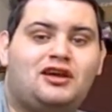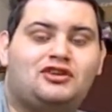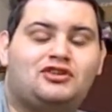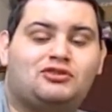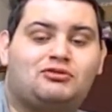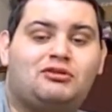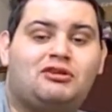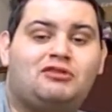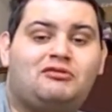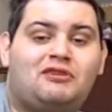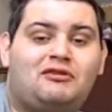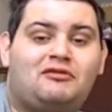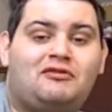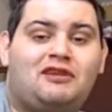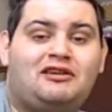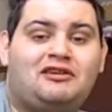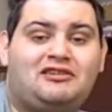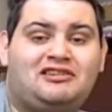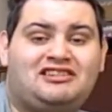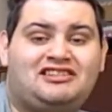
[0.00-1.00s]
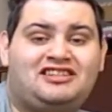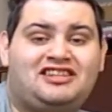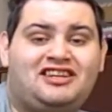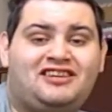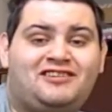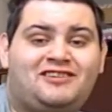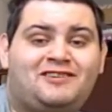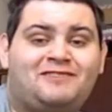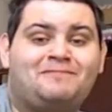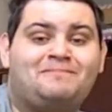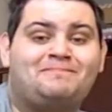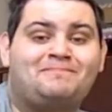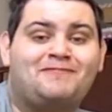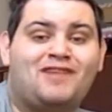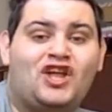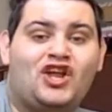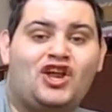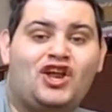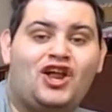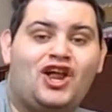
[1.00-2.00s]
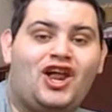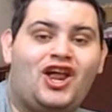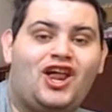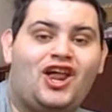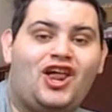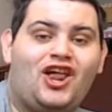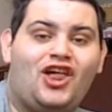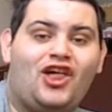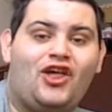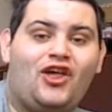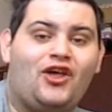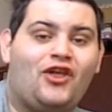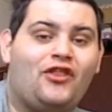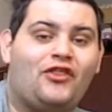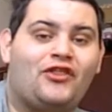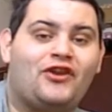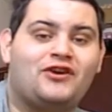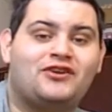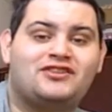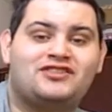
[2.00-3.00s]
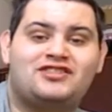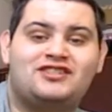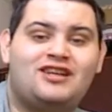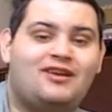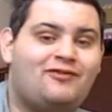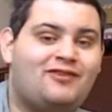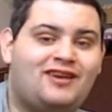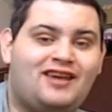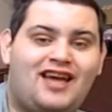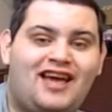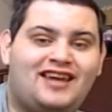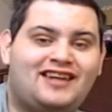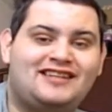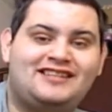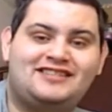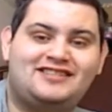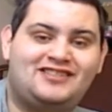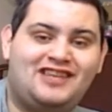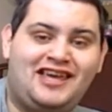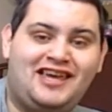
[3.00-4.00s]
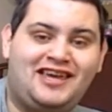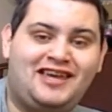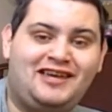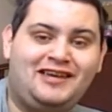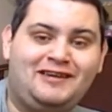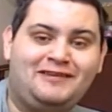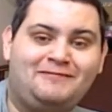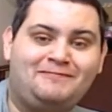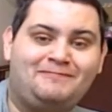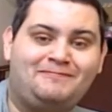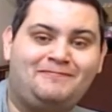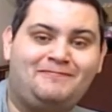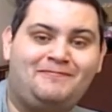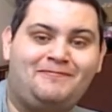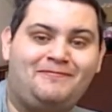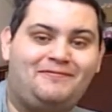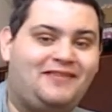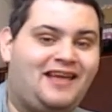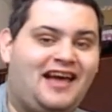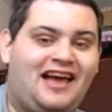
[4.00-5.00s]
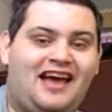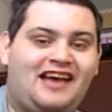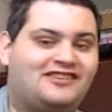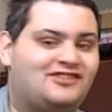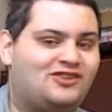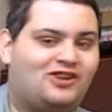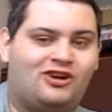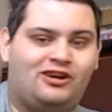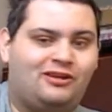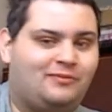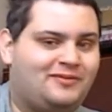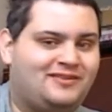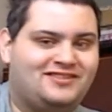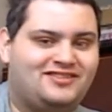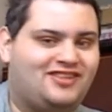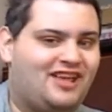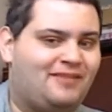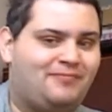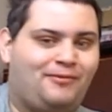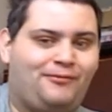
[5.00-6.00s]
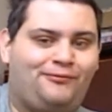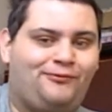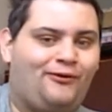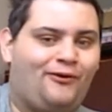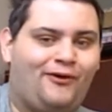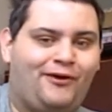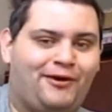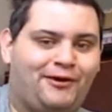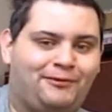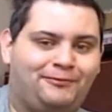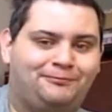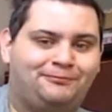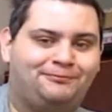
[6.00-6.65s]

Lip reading: To quote Random DC, "There's nothing I can say that hasn't already been said before."